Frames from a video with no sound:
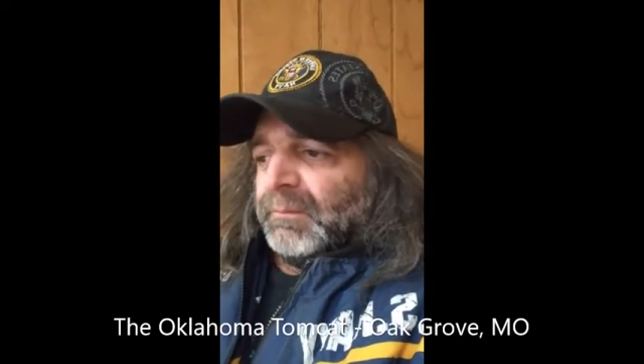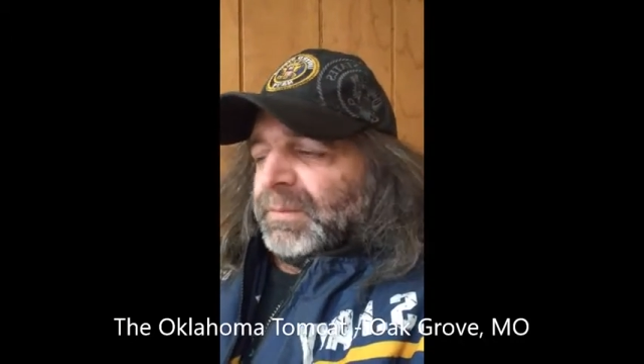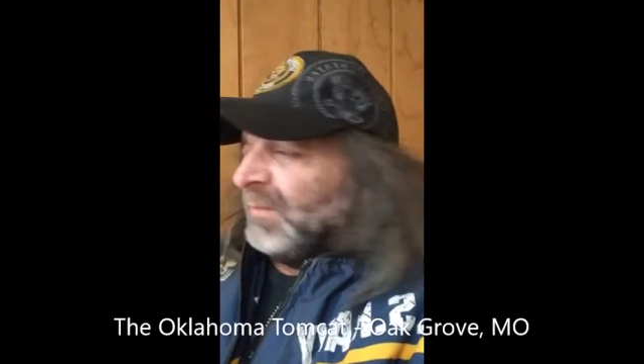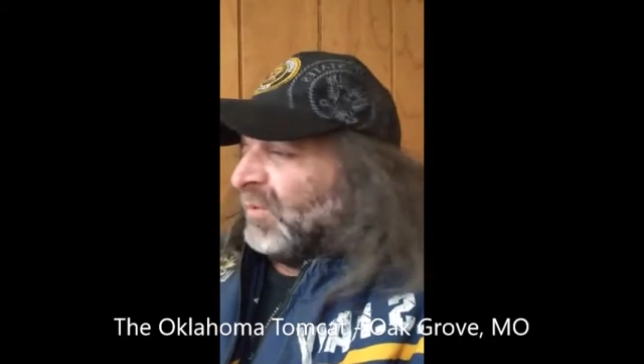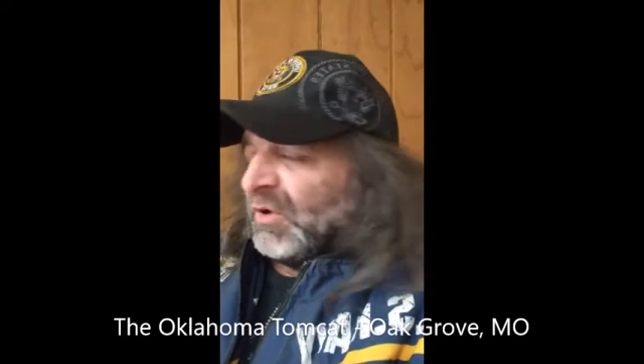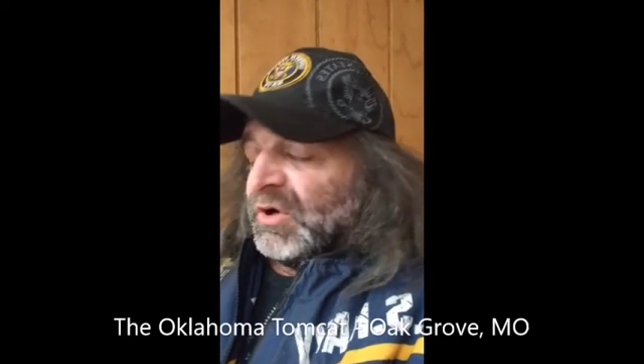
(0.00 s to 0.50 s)

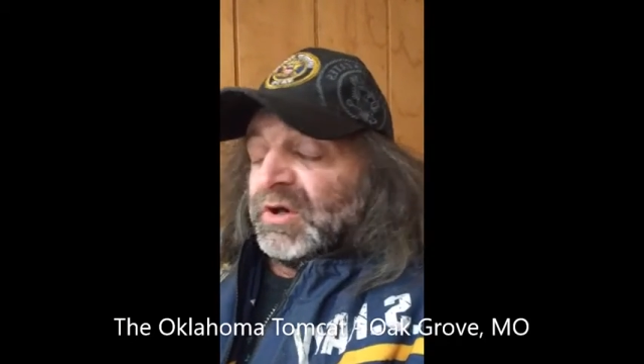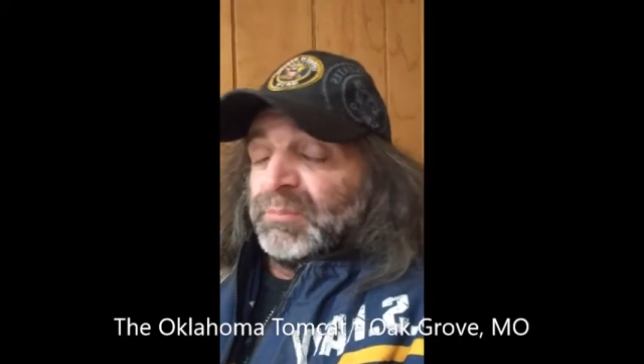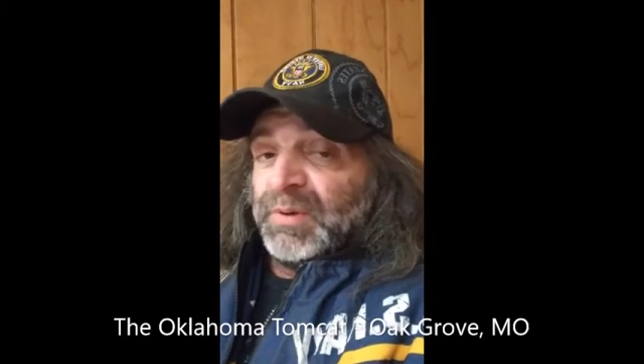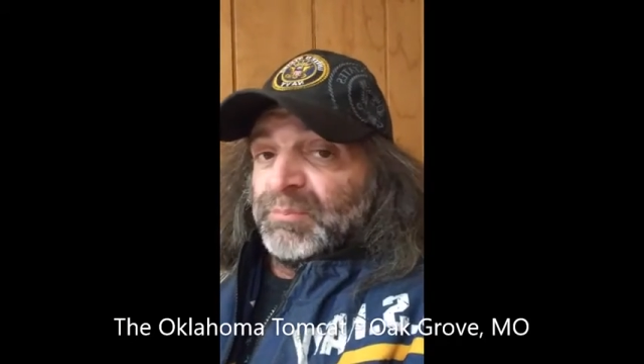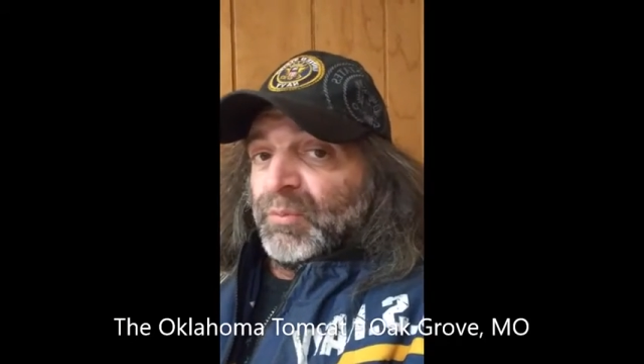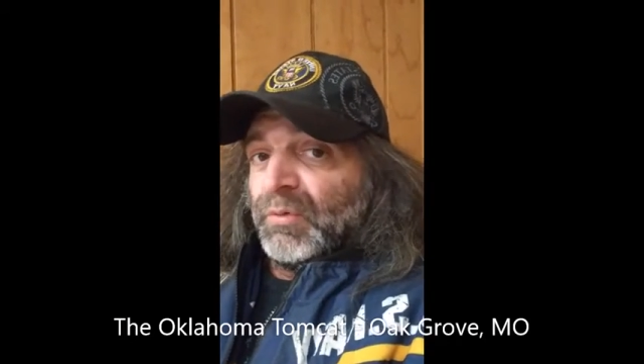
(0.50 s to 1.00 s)
People are going to
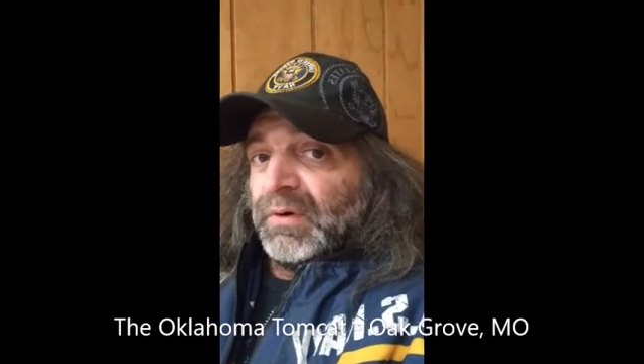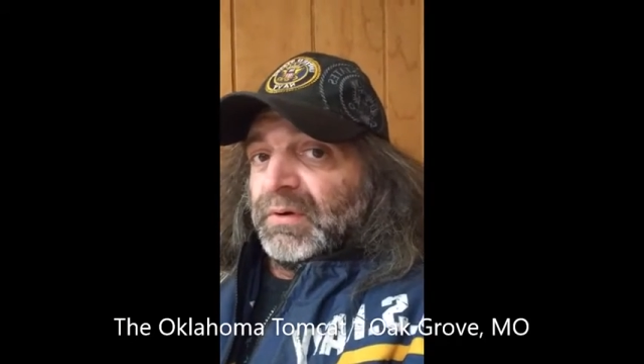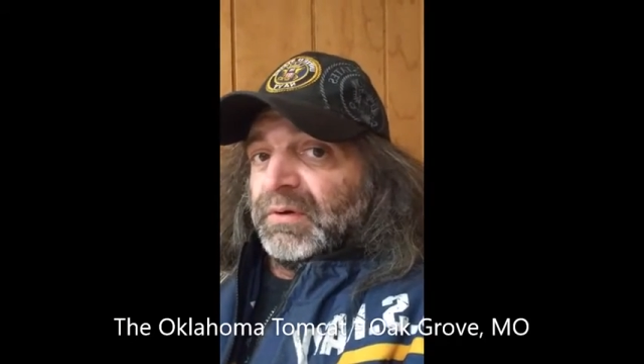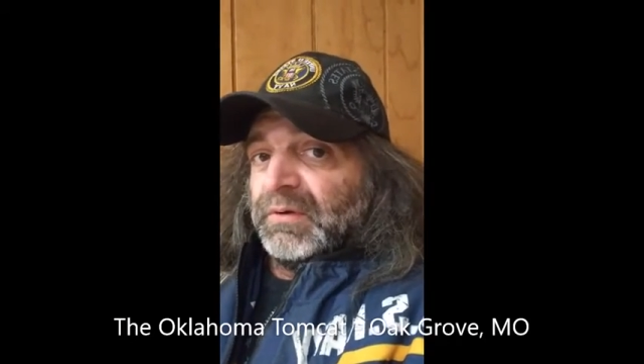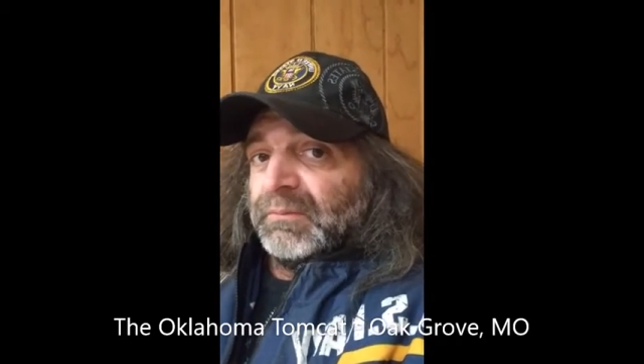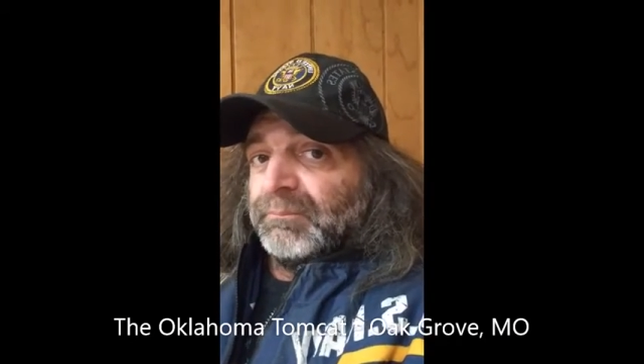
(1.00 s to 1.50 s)
be bored.
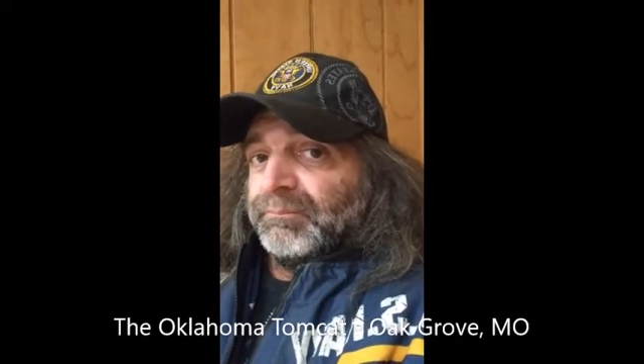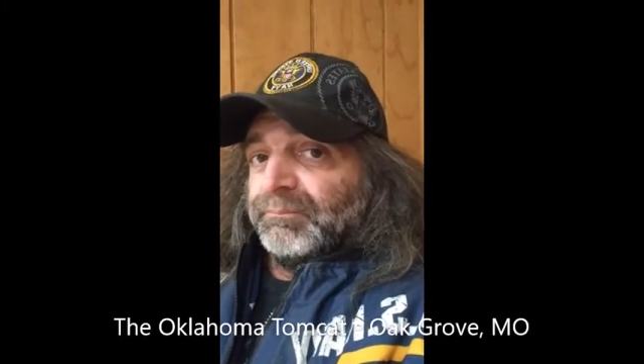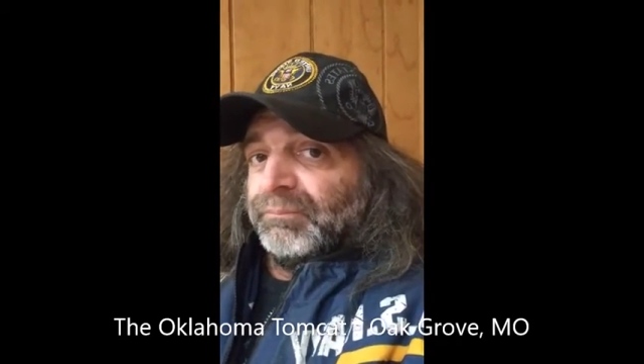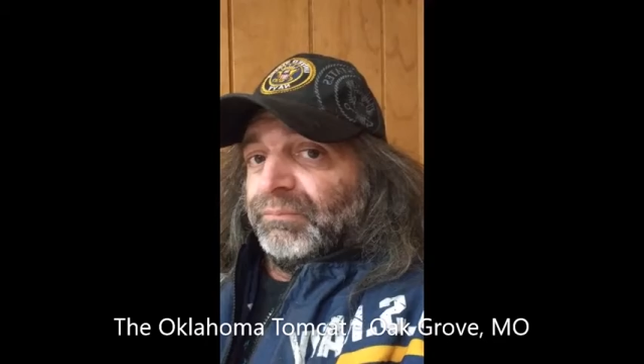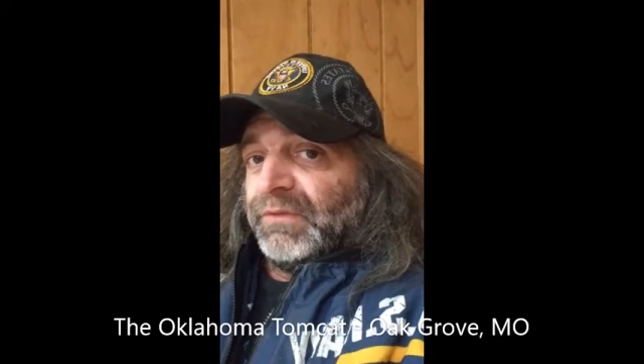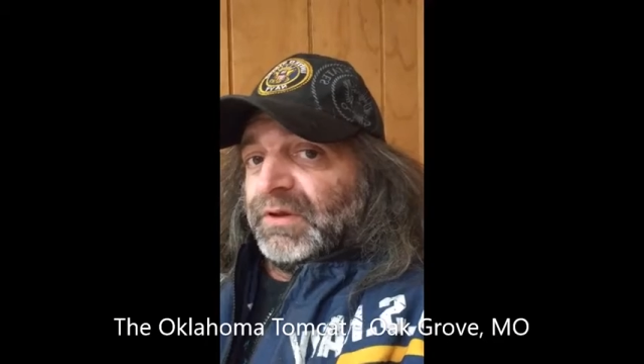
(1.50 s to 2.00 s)

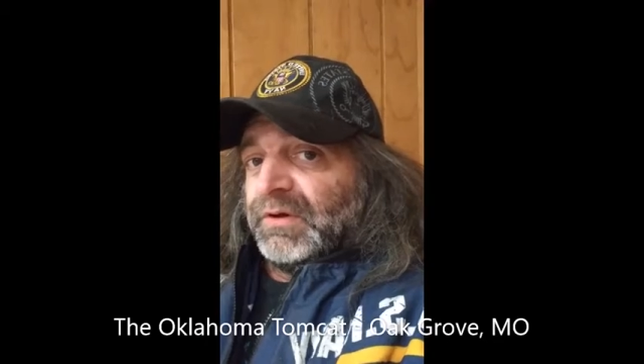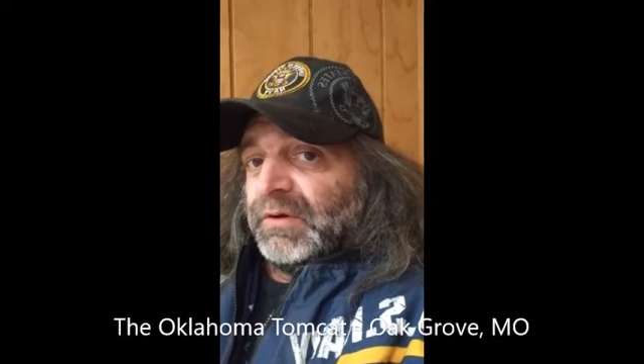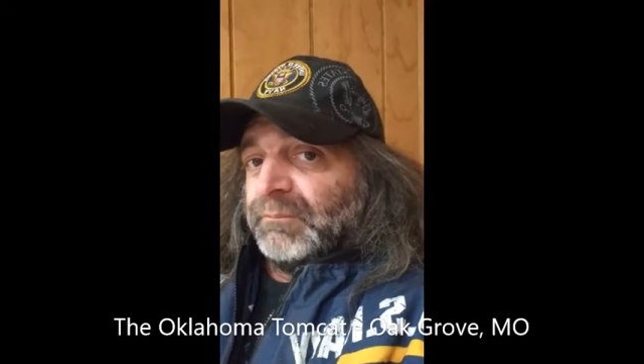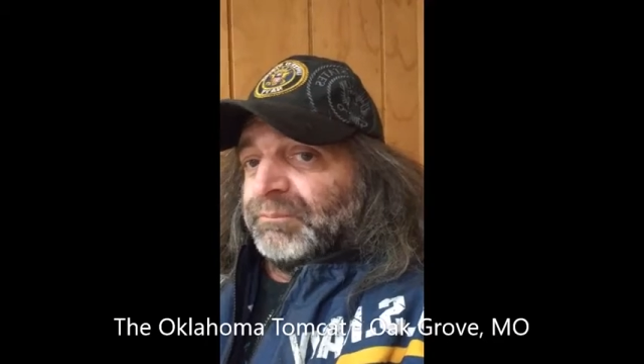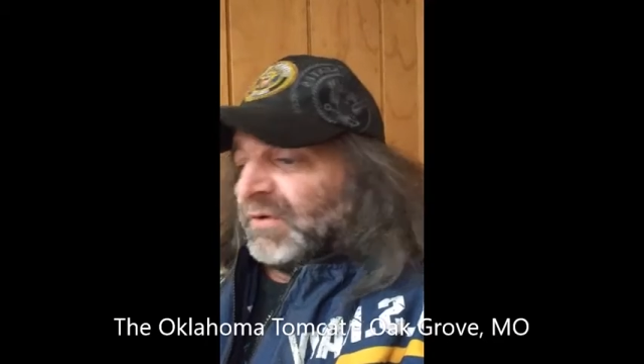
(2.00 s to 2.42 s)
You know,